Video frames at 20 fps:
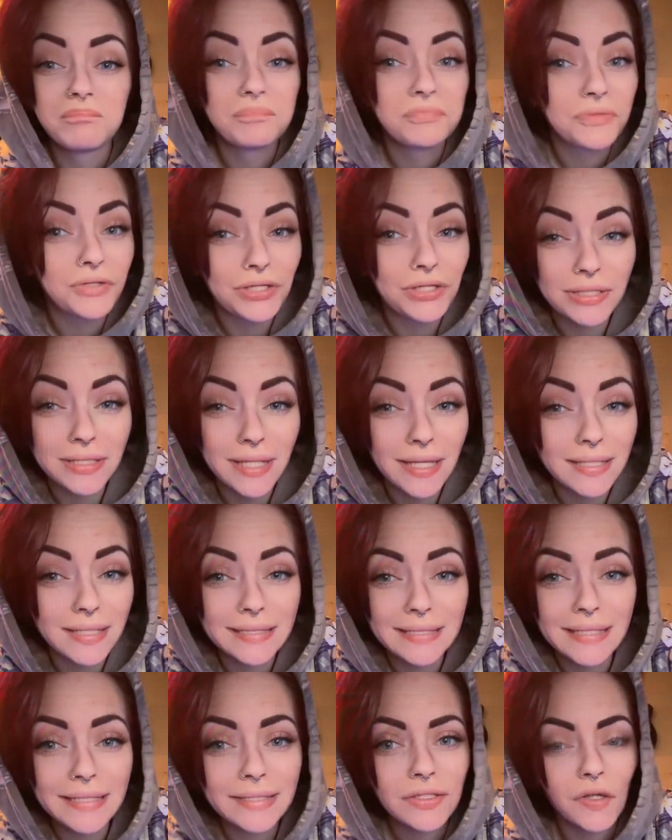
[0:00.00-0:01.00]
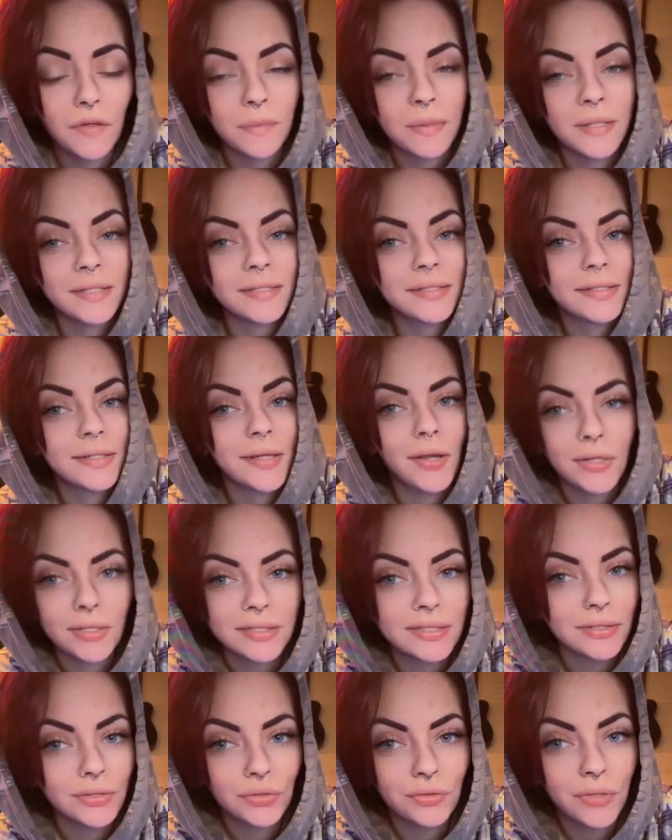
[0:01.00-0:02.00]
just like sea serpents are
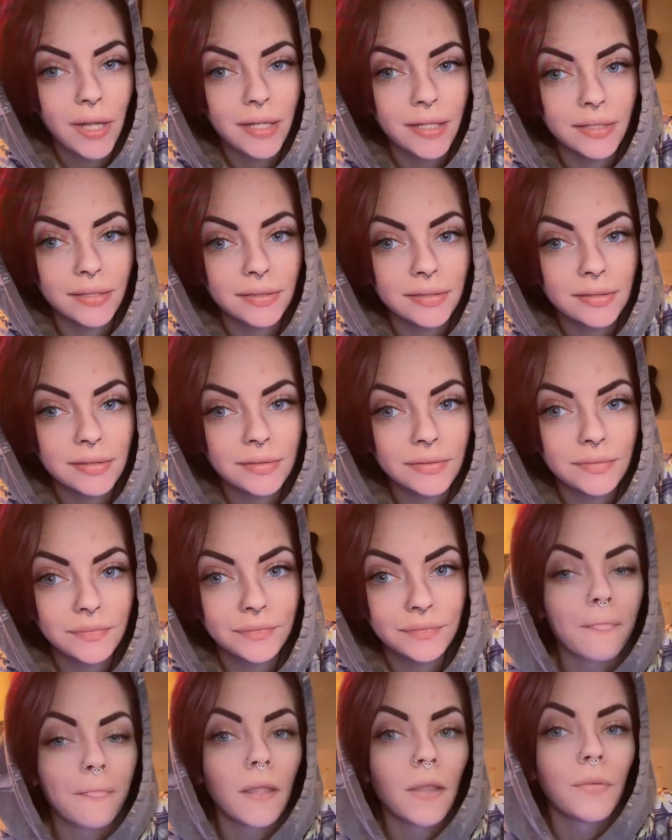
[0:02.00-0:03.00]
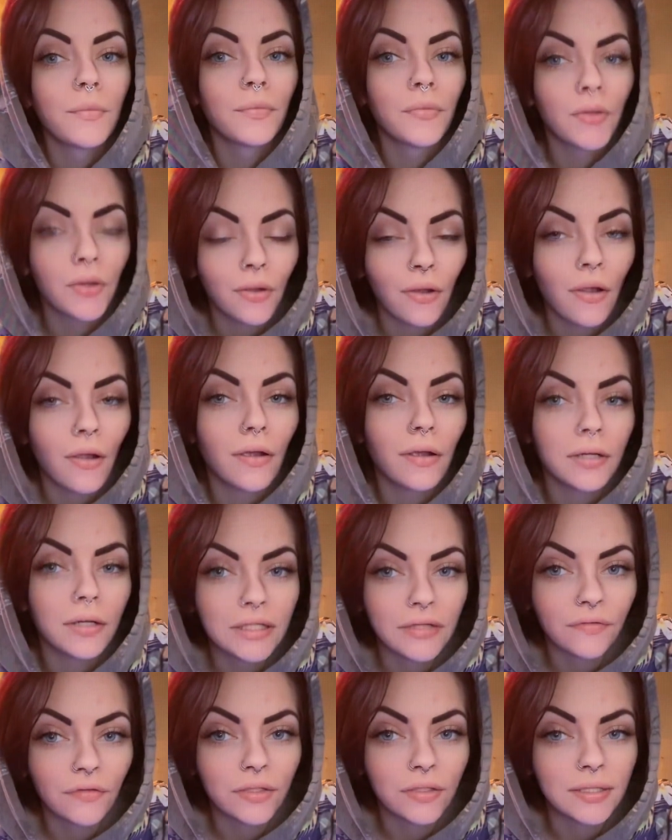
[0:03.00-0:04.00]
still dragons. There are
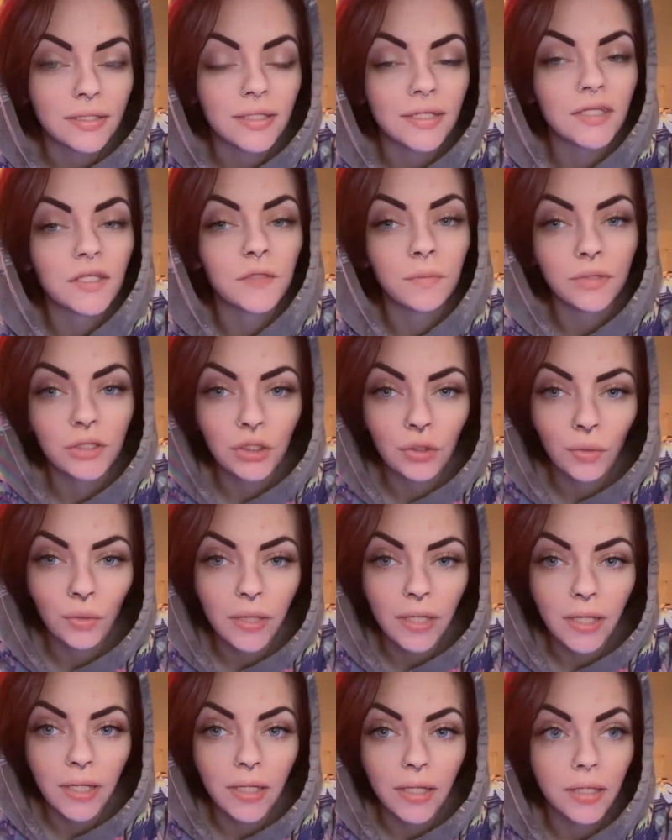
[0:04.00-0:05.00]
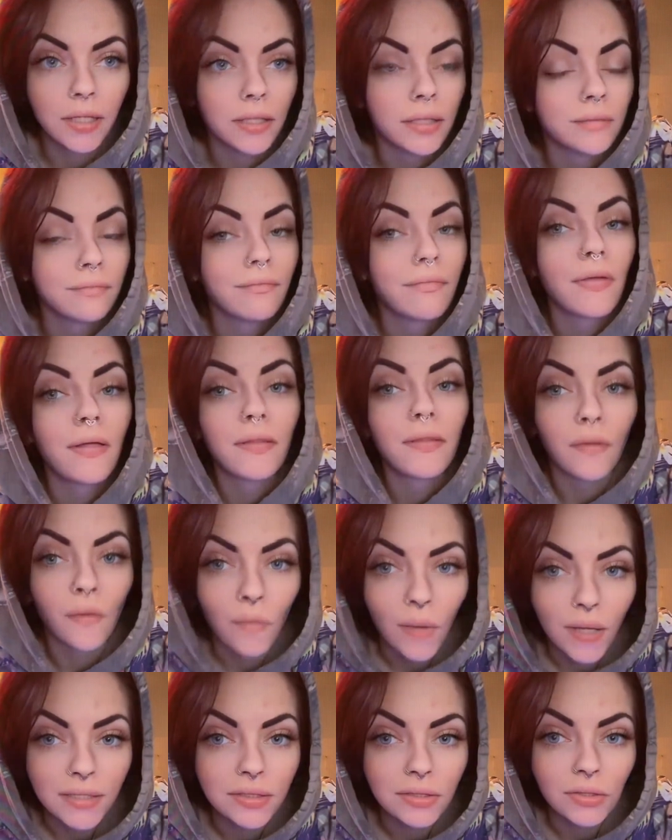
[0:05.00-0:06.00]
differences between the
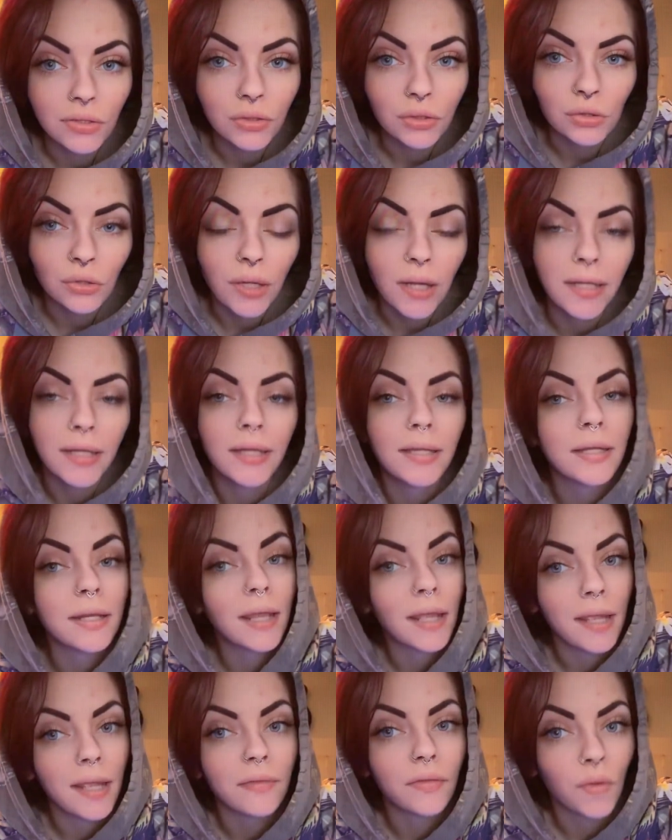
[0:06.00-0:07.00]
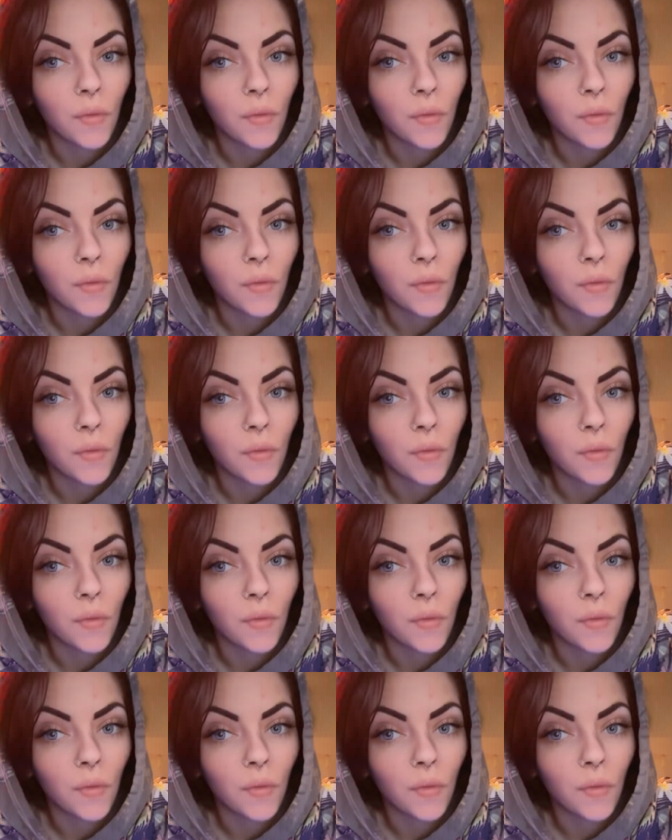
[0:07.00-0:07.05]
Western dragon and the